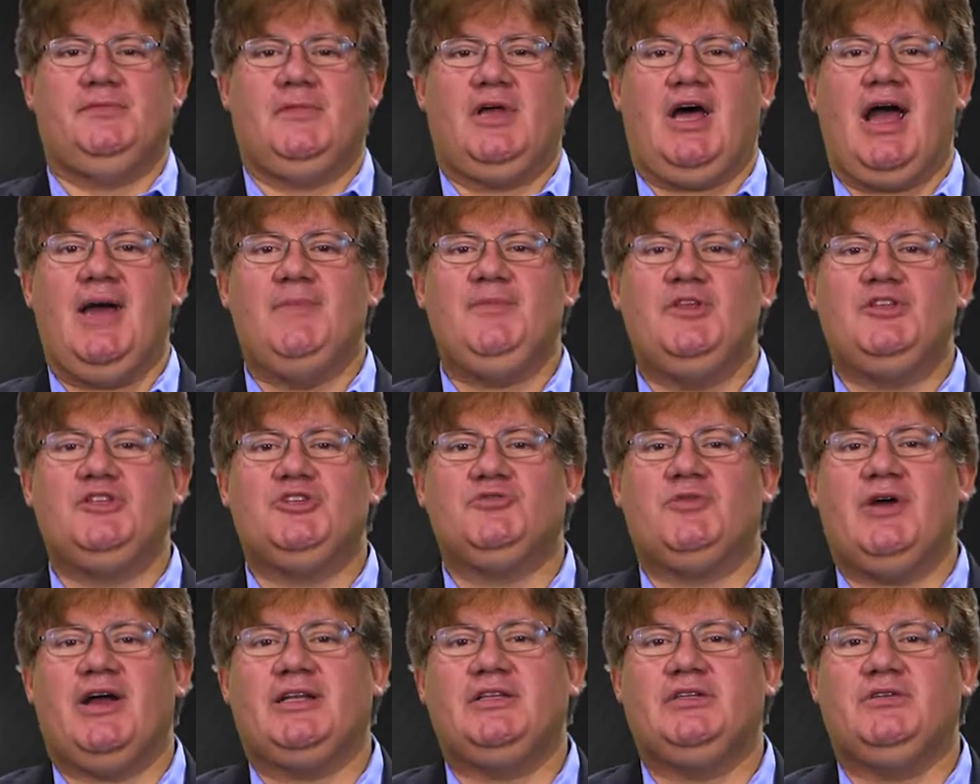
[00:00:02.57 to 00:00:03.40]
I'm the
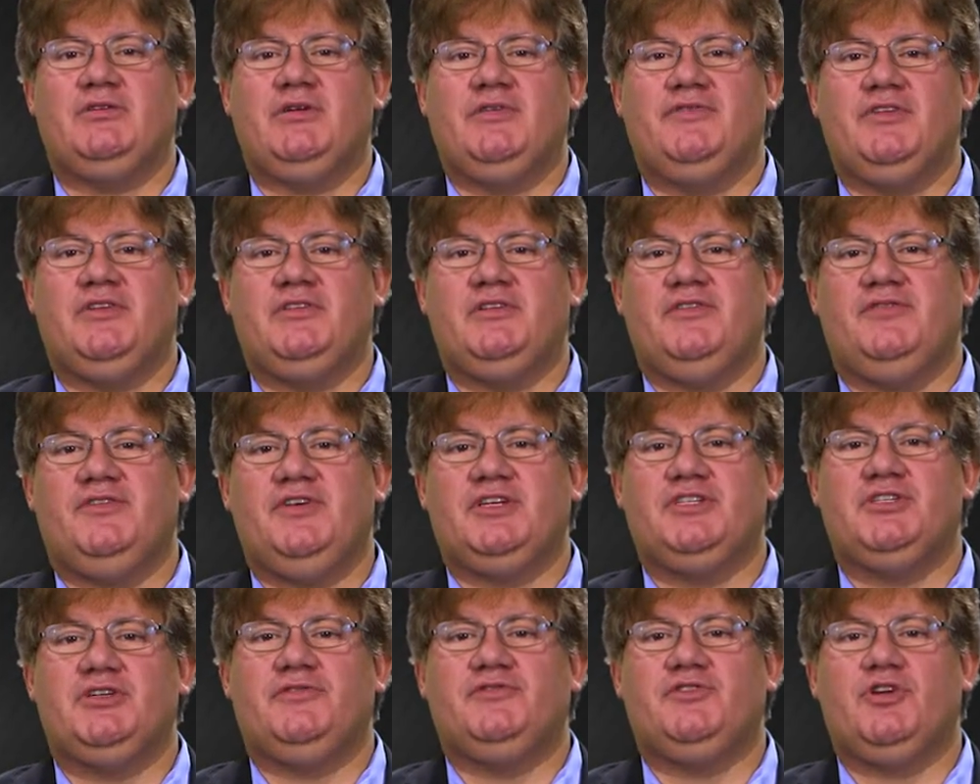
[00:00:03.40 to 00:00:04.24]
Director of the
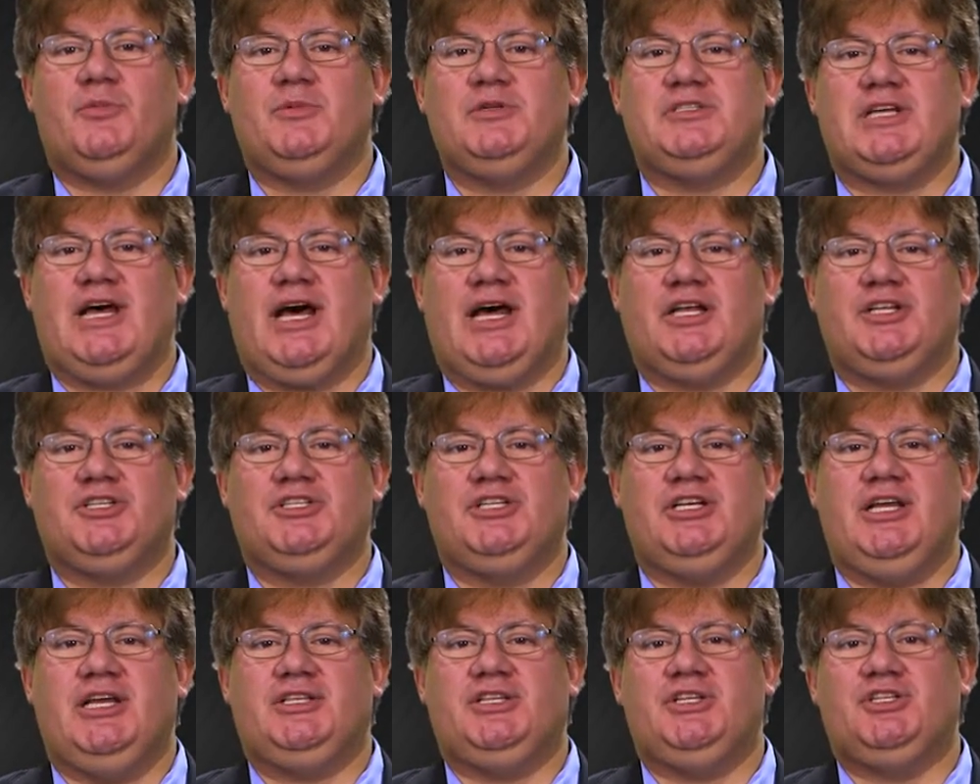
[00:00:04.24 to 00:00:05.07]
Division of
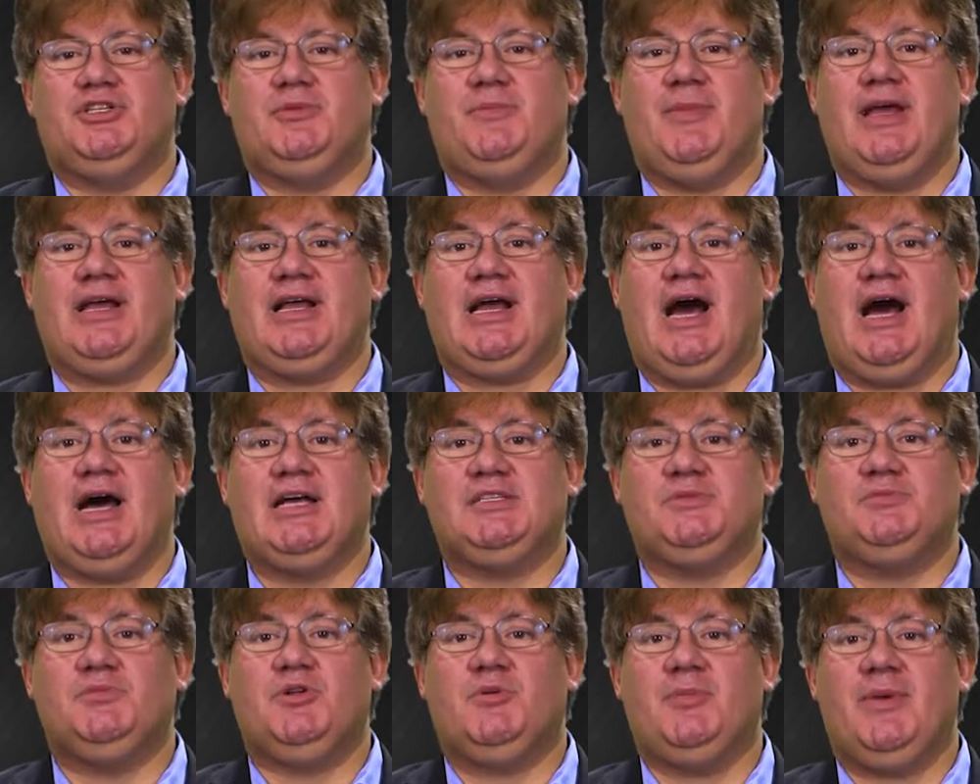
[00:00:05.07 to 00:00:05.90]
Dermatology at the Jamaica
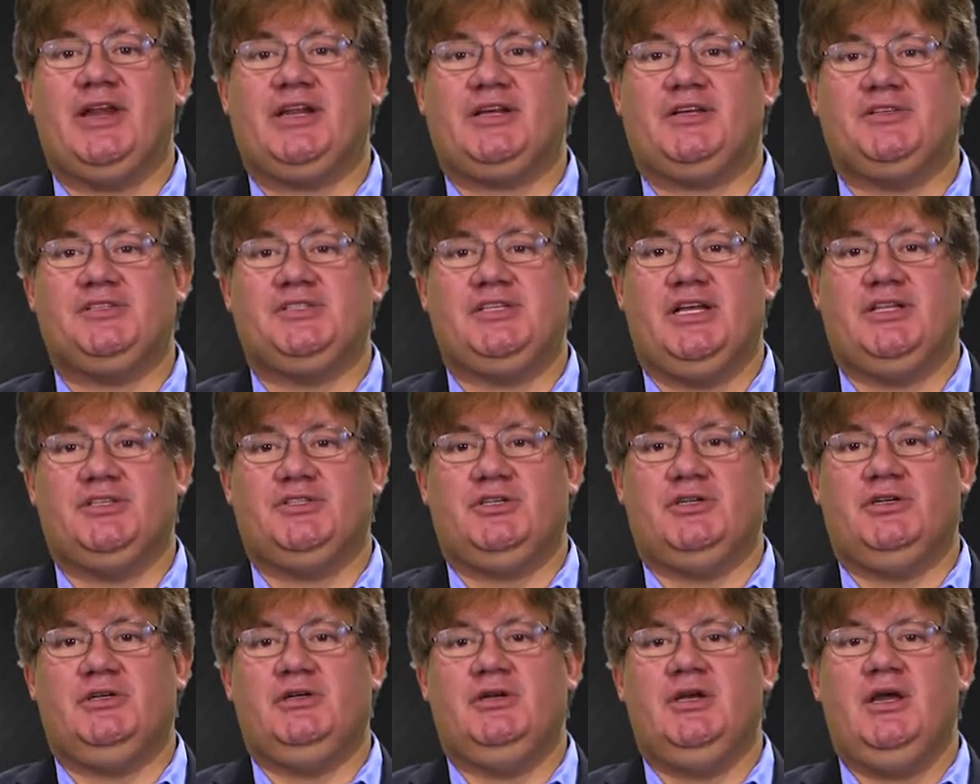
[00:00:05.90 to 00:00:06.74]
Hospital Medical
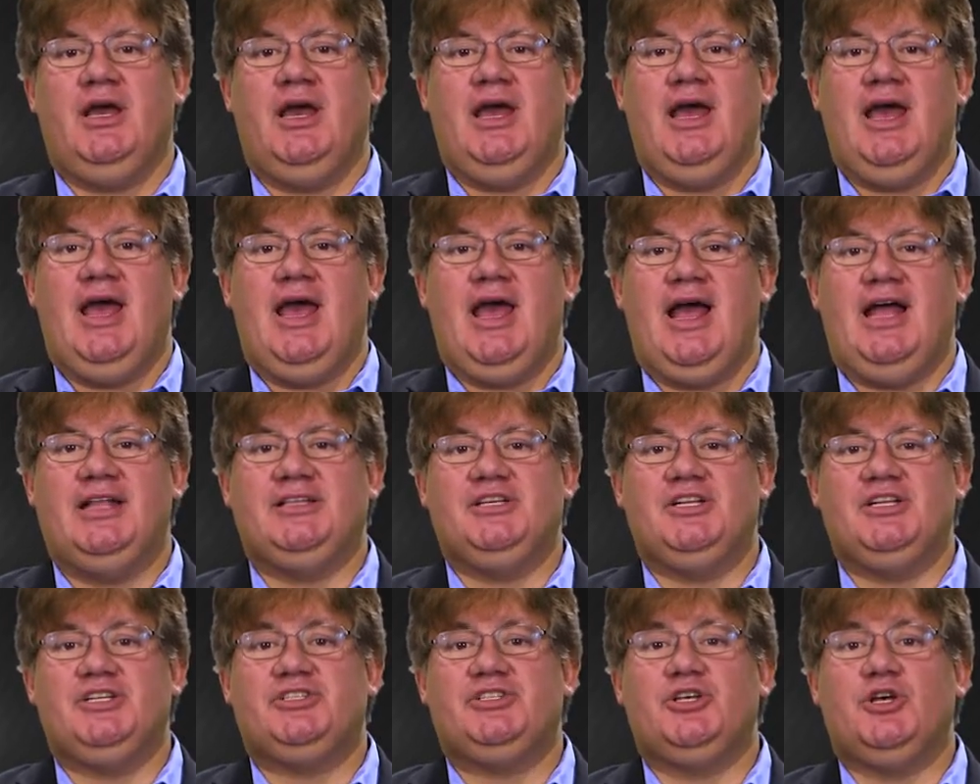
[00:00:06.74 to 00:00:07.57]
Center and
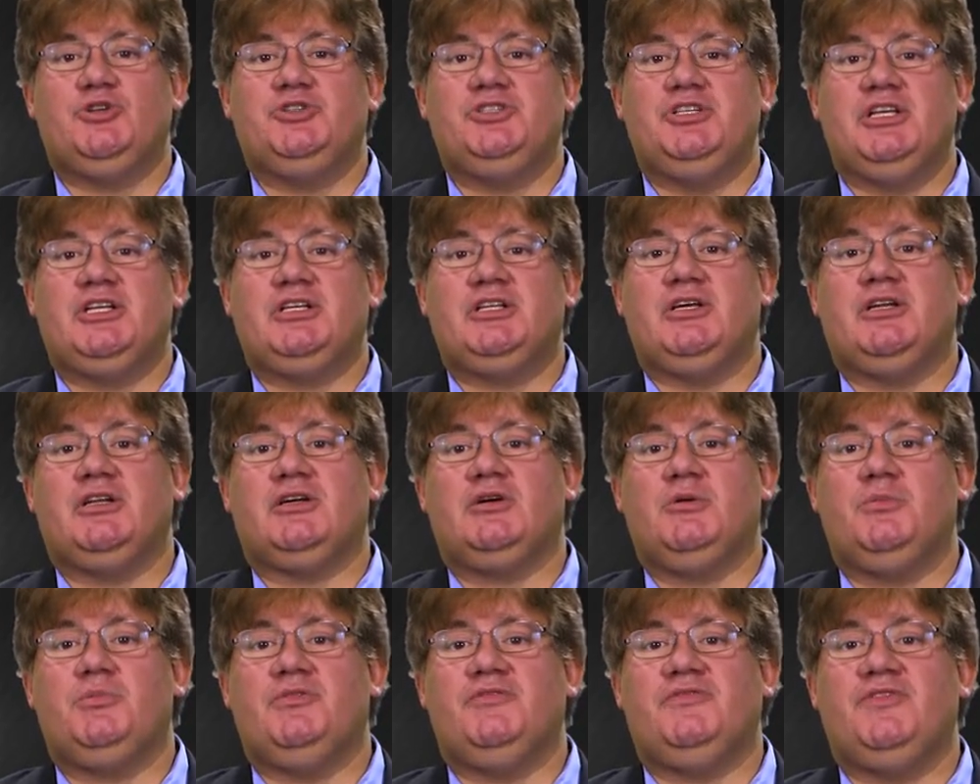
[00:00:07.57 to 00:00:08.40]
an Associate
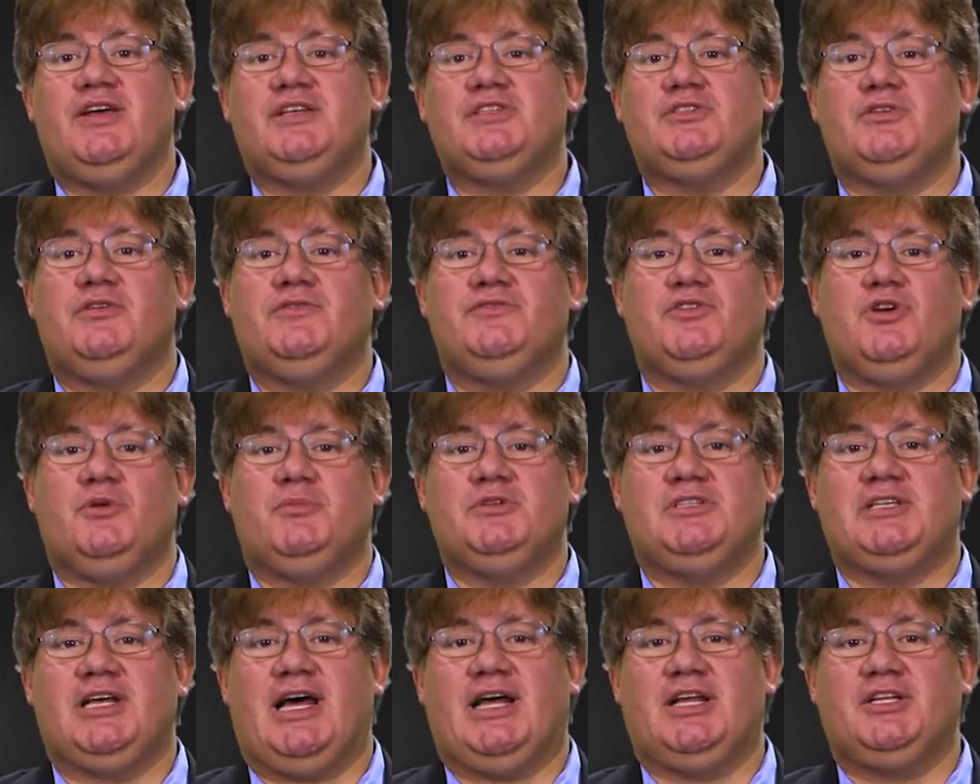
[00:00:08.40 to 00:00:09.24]
Clinical Professor of
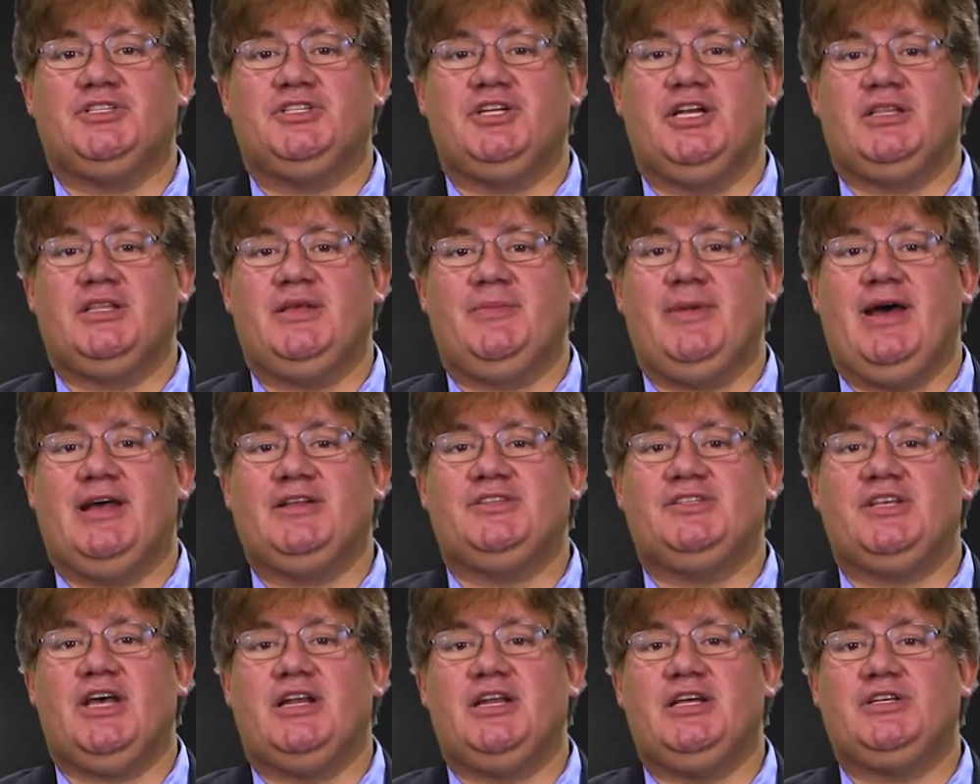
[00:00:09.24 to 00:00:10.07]
Dermatology at the
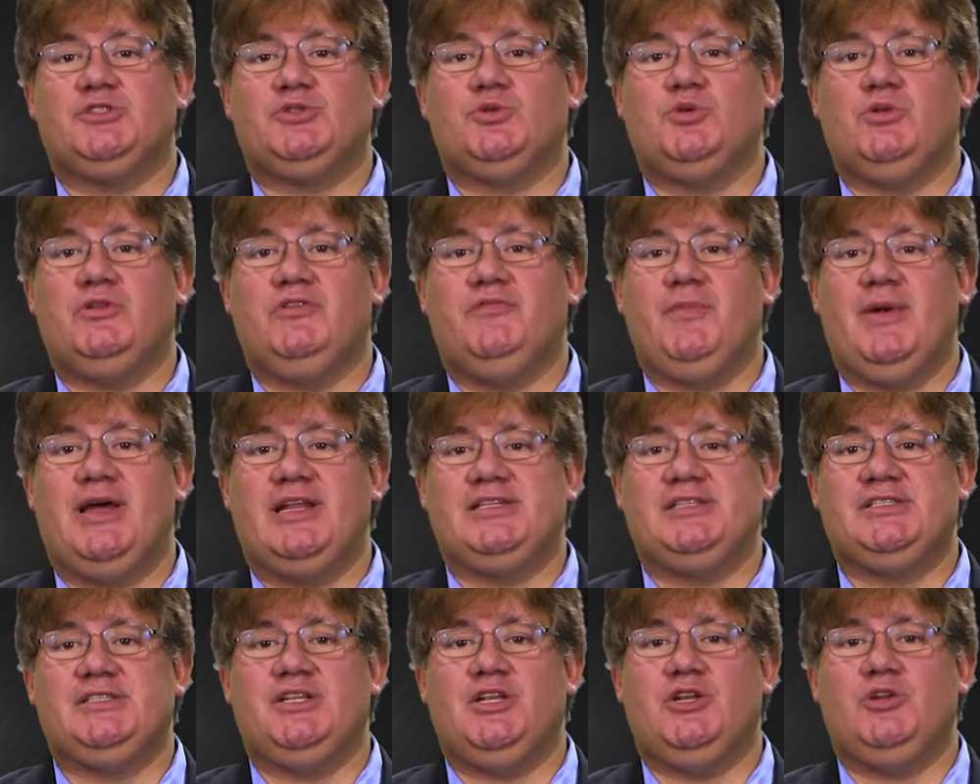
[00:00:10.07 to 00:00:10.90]
Mount Sinai School of
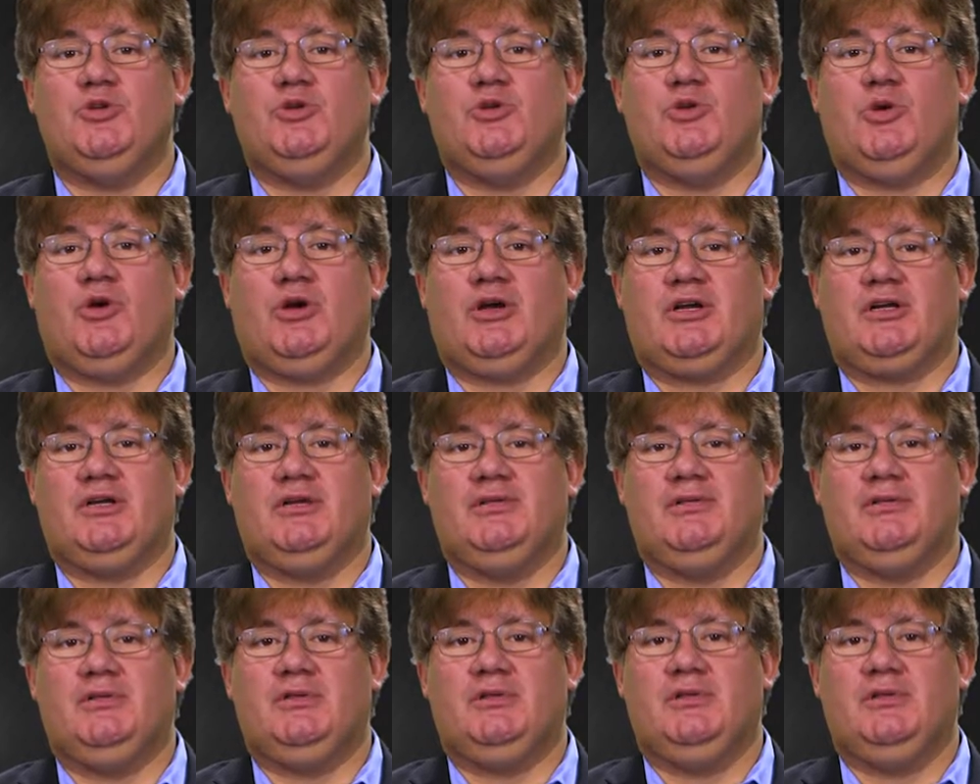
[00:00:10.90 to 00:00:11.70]
Medicine in New York.